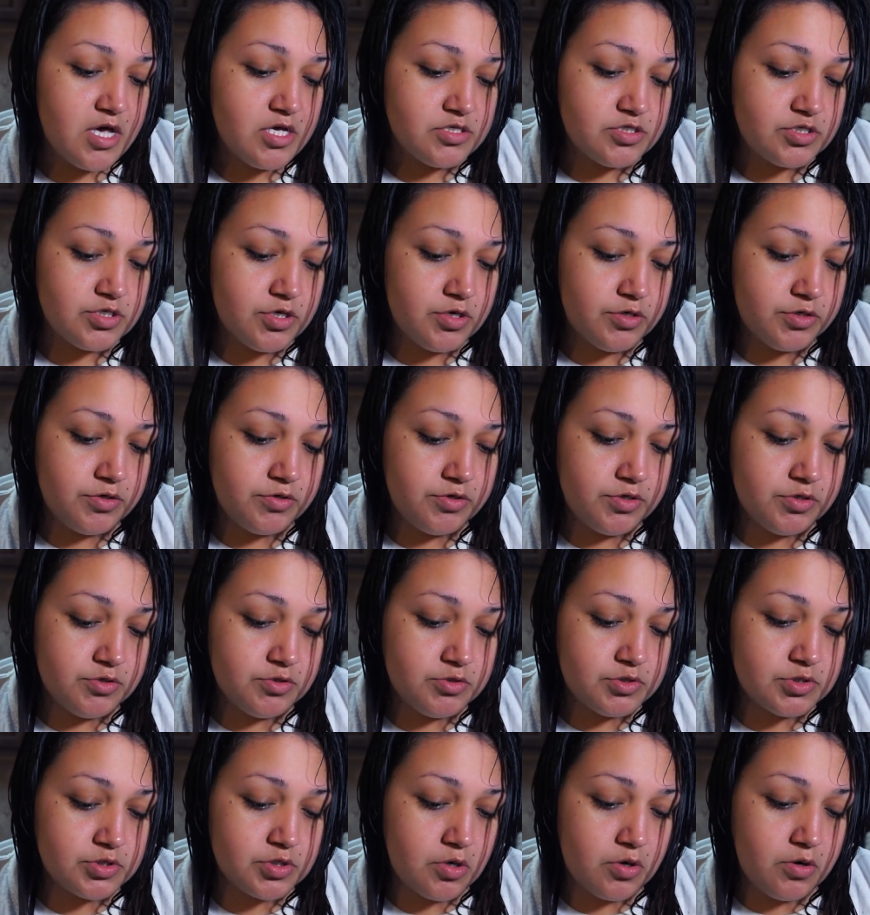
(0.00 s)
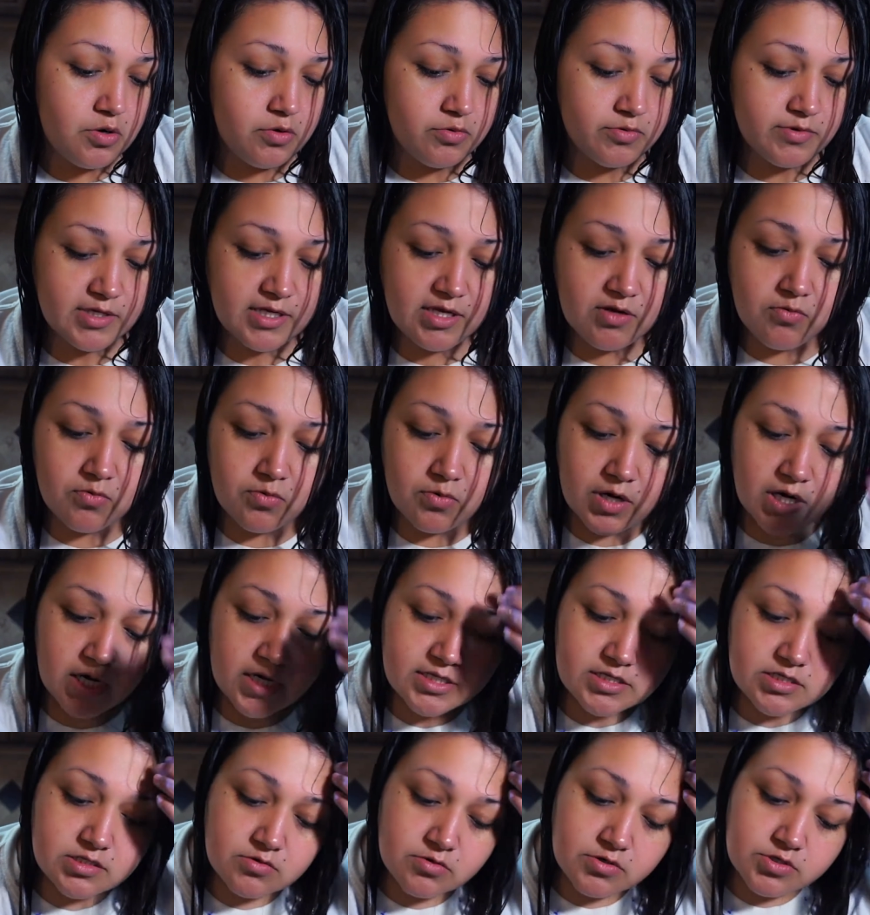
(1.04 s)
So you use only
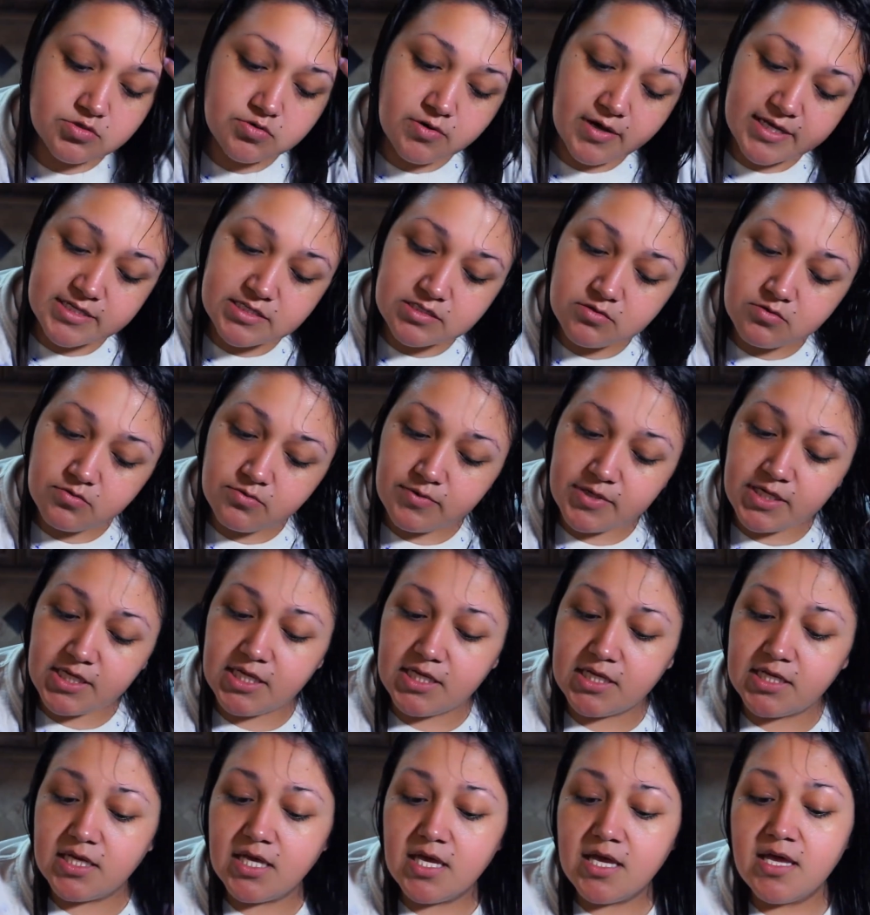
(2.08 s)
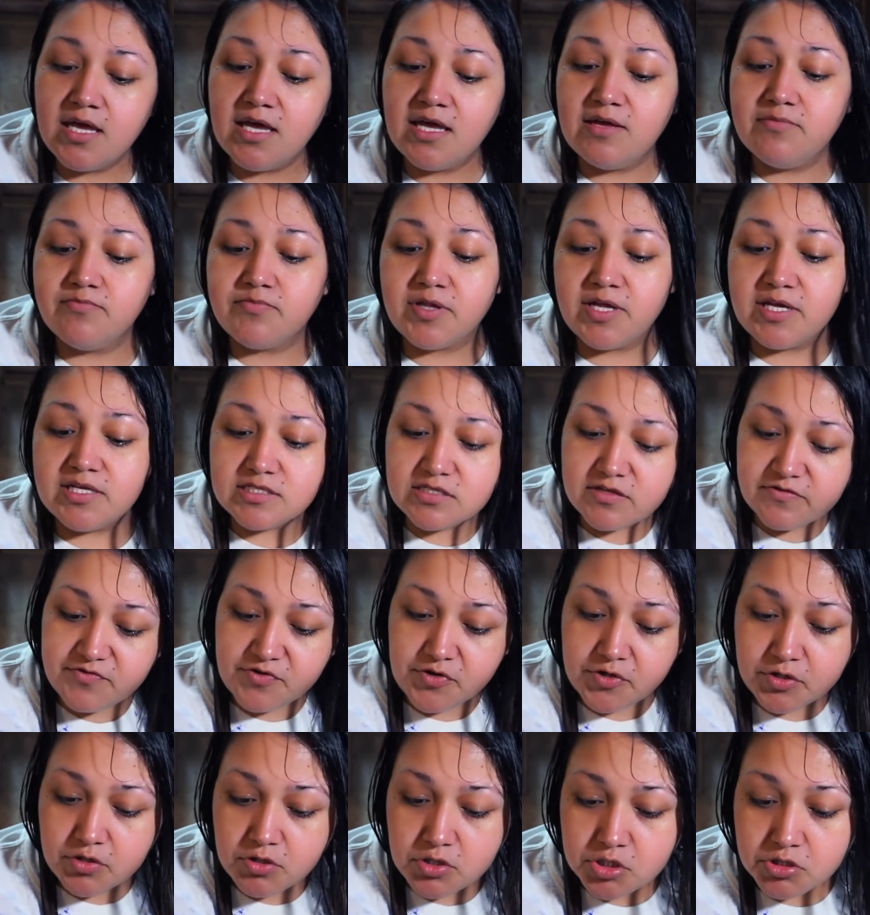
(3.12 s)
once or twice a week in place of
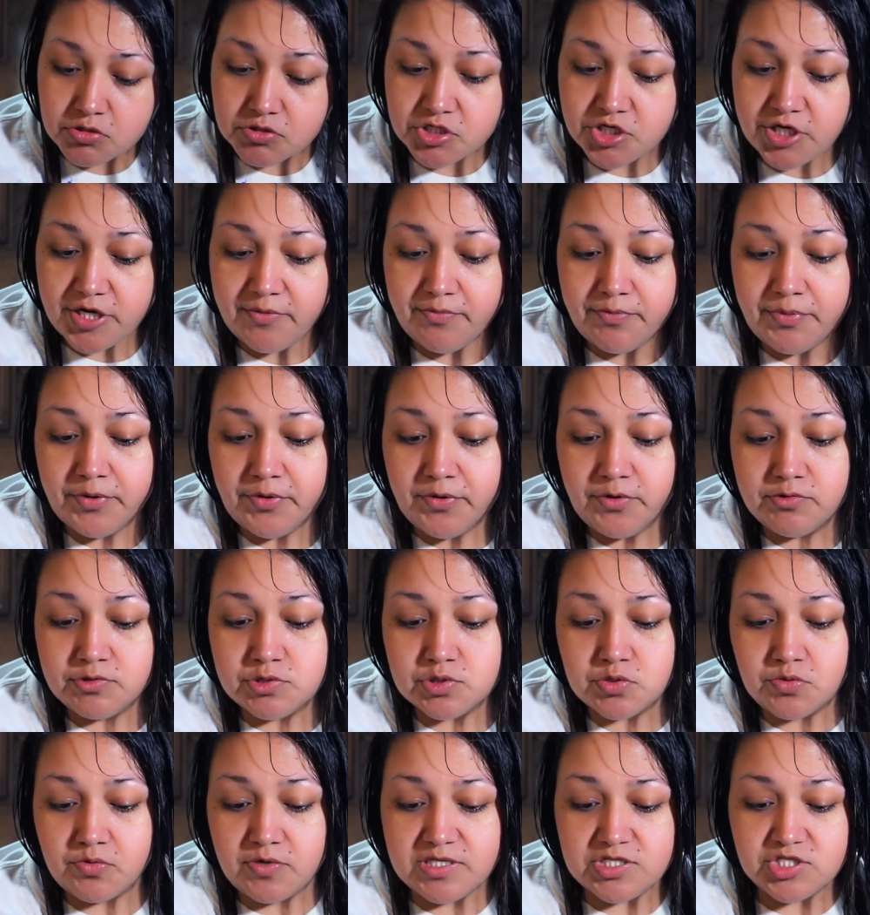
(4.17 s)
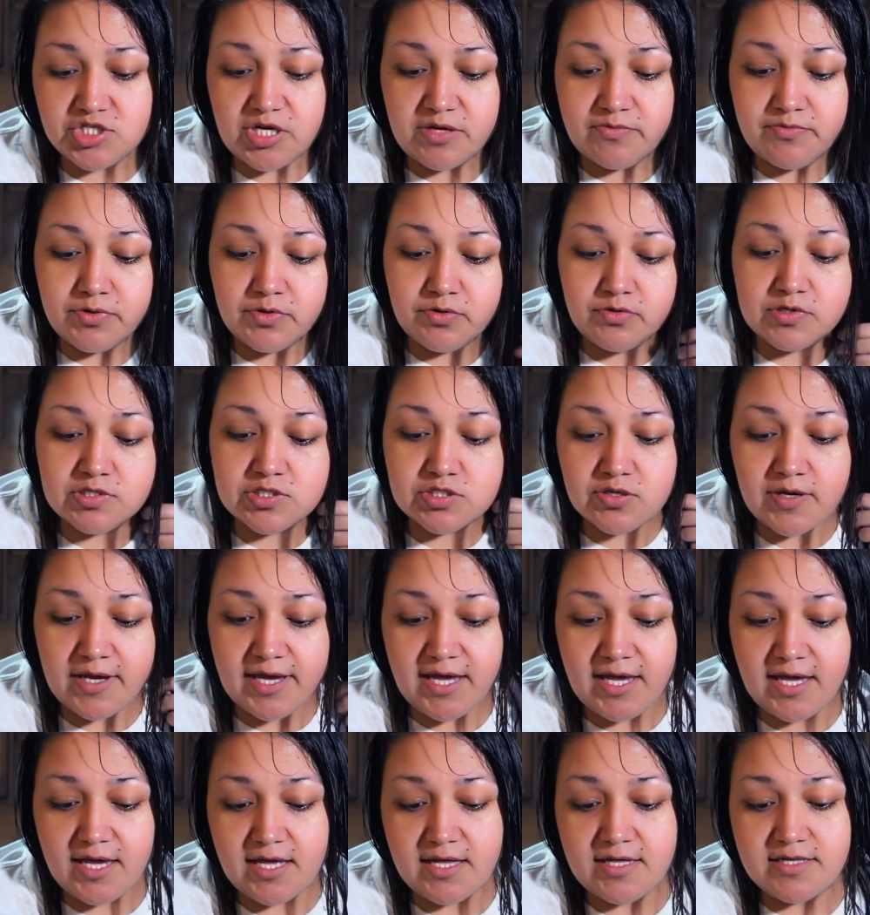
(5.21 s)
your usual shampoo. Squeeze shampoo into
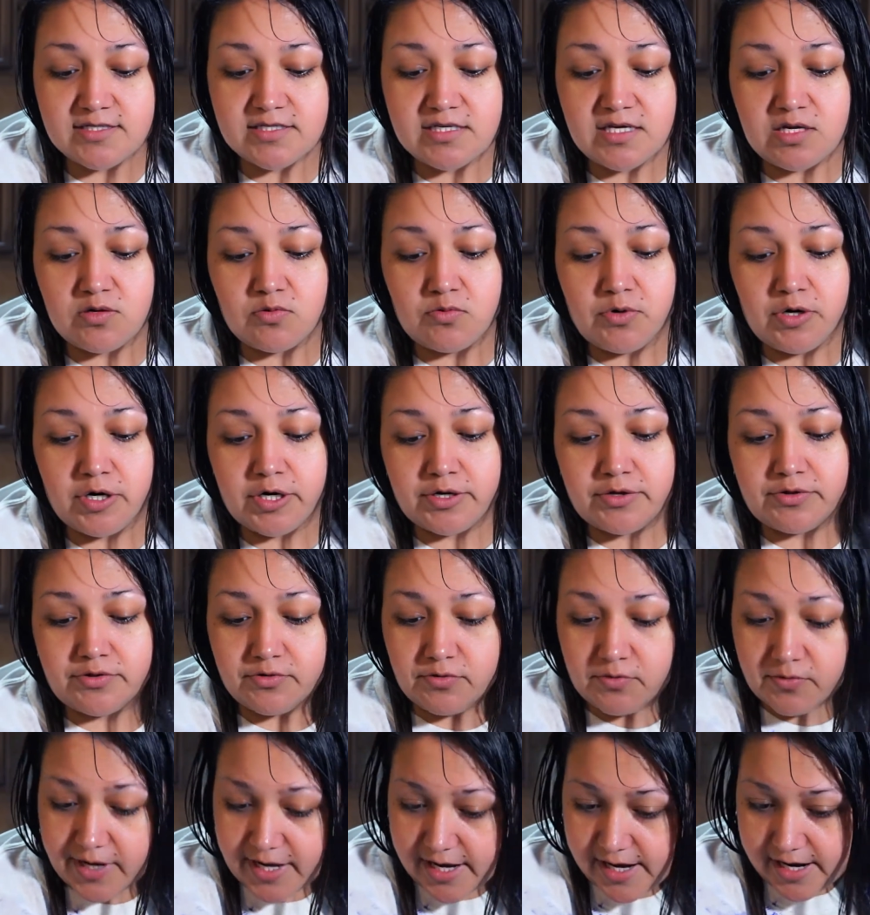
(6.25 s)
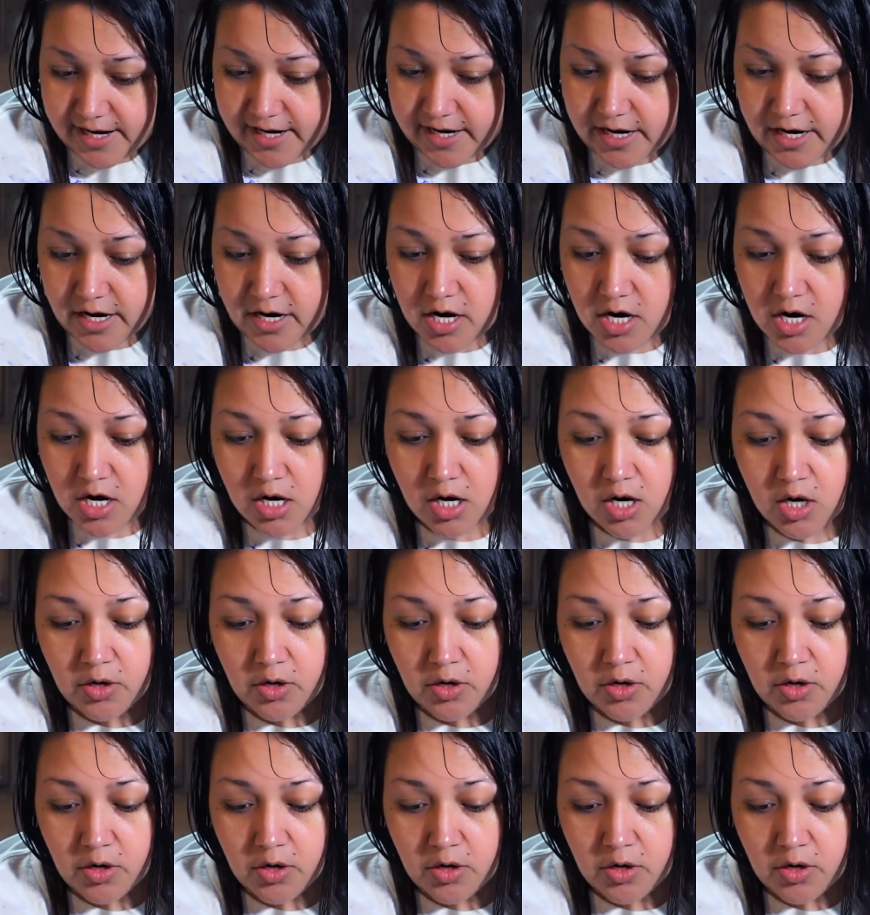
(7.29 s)
hands and work through wet hair.